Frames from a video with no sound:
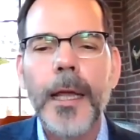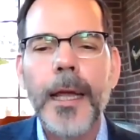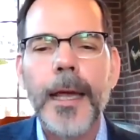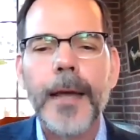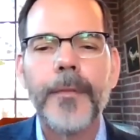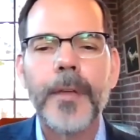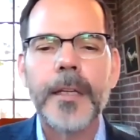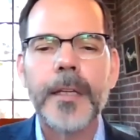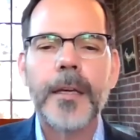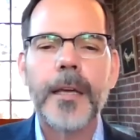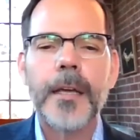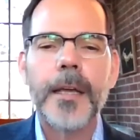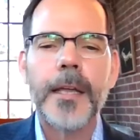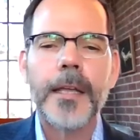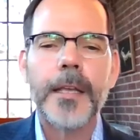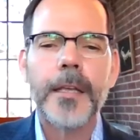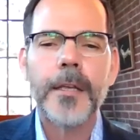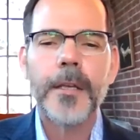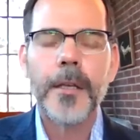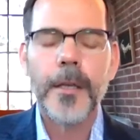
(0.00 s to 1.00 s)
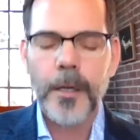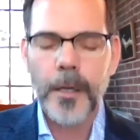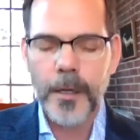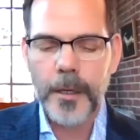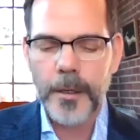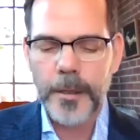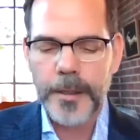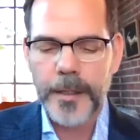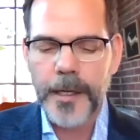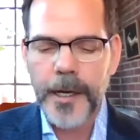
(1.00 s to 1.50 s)
And then I
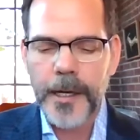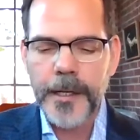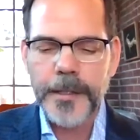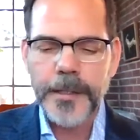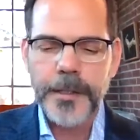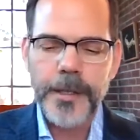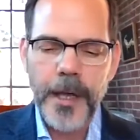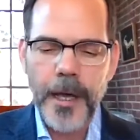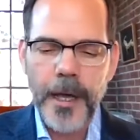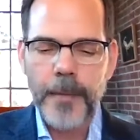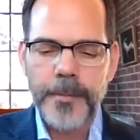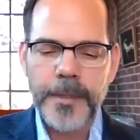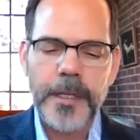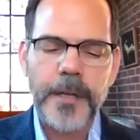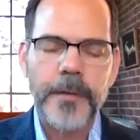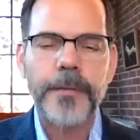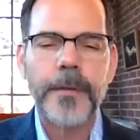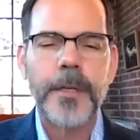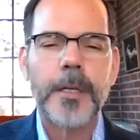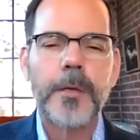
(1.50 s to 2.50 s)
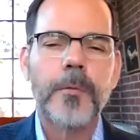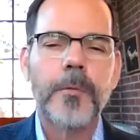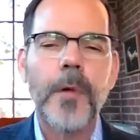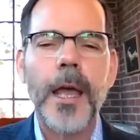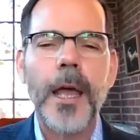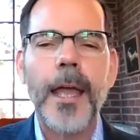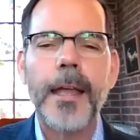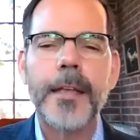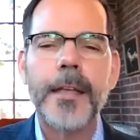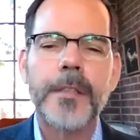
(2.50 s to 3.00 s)
teach them different
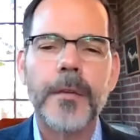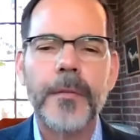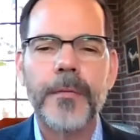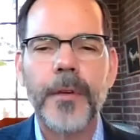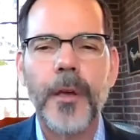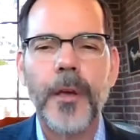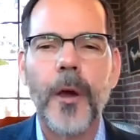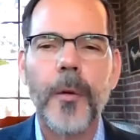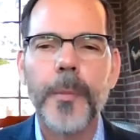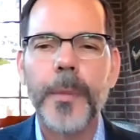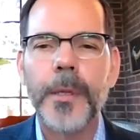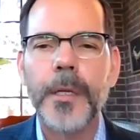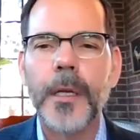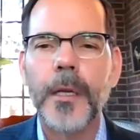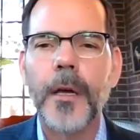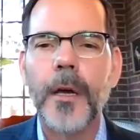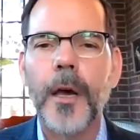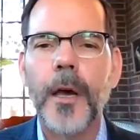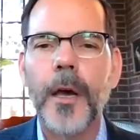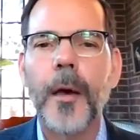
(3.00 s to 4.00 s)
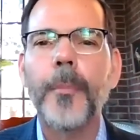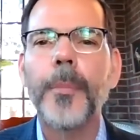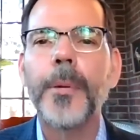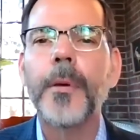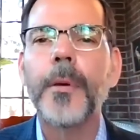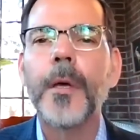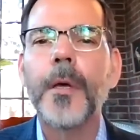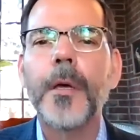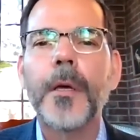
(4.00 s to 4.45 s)
ways of opening up